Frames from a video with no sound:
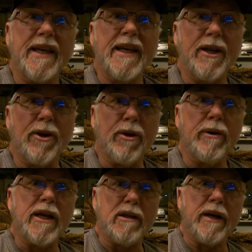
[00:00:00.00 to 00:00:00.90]
in her
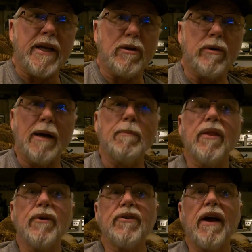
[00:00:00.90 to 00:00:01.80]
great great
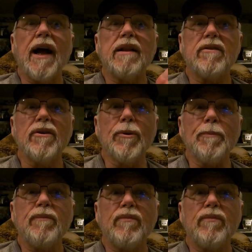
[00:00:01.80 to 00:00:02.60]
grandmother's hat too.